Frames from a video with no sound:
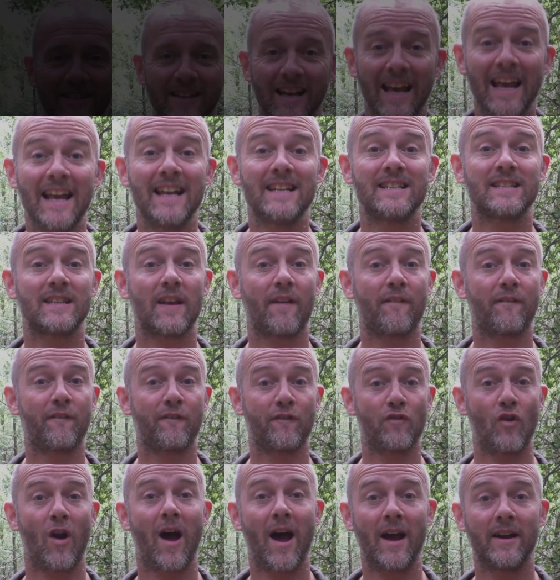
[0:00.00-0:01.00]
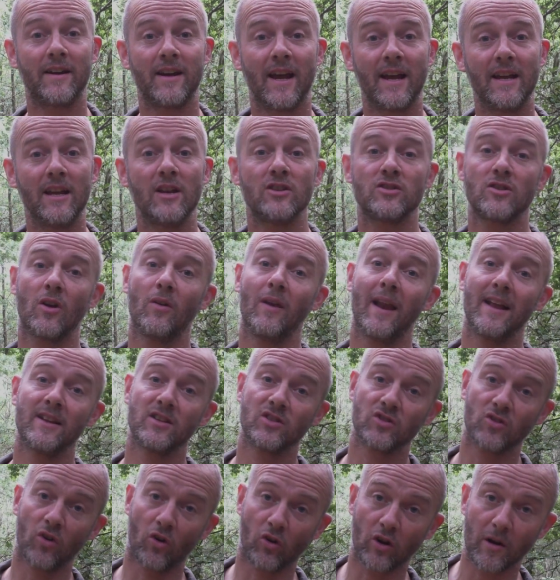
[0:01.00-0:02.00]
It's Friday, so let's
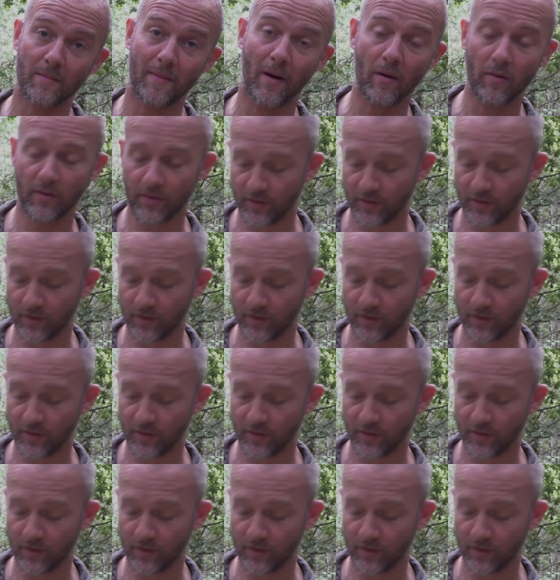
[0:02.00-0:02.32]
talk about